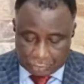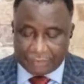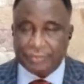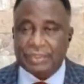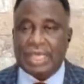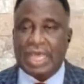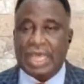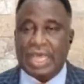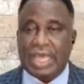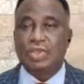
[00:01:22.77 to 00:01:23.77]
Having
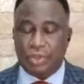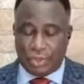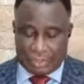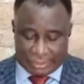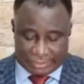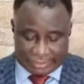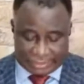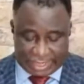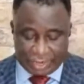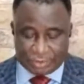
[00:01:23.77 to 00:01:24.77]
thanked God, it
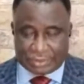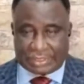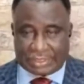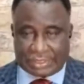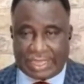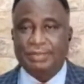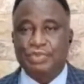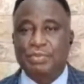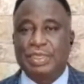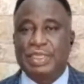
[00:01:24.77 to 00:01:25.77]
is now
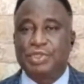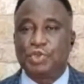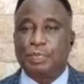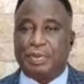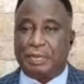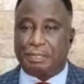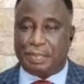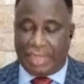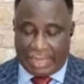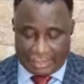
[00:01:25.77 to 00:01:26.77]
time to begin to
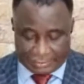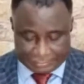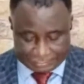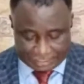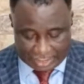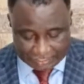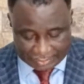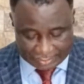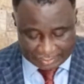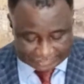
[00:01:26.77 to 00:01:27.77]
prepare
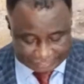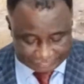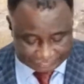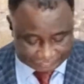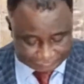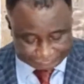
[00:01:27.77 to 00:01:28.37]
ourselves